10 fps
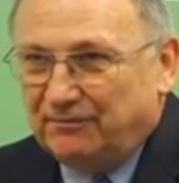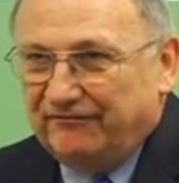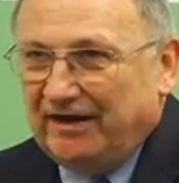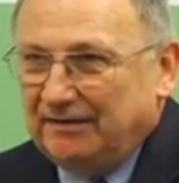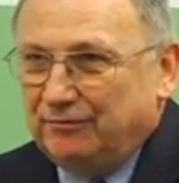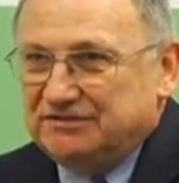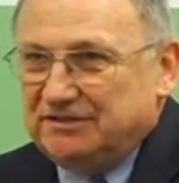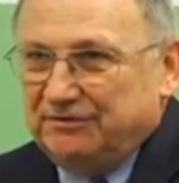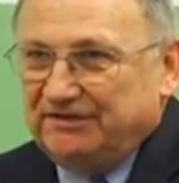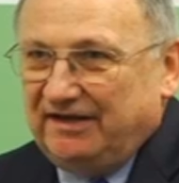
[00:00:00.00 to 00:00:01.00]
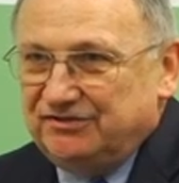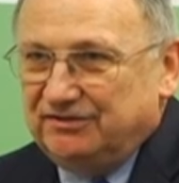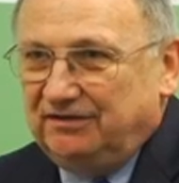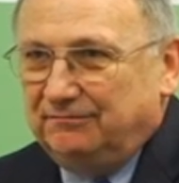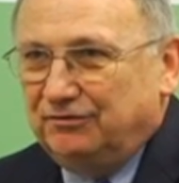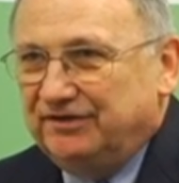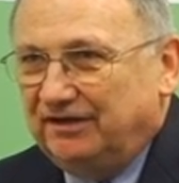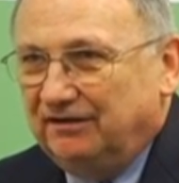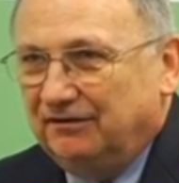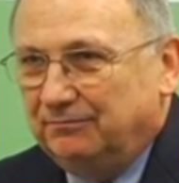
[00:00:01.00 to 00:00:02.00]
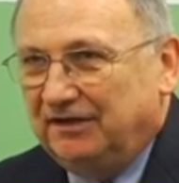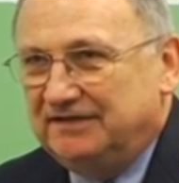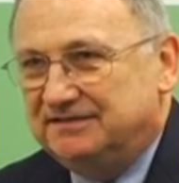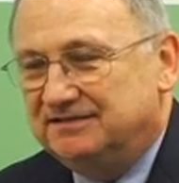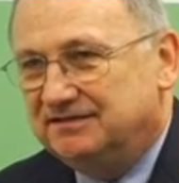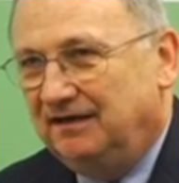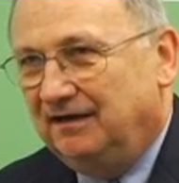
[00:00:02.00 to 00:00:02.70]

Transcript: providing precipitation in particular places.